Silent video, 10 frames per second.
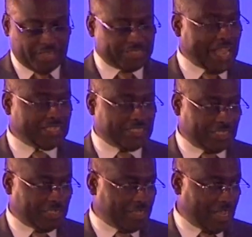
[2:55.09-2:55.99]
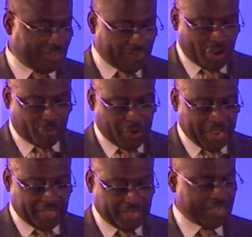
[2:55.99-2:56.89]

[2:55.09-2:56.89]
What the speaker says: exciting, and groundbreaking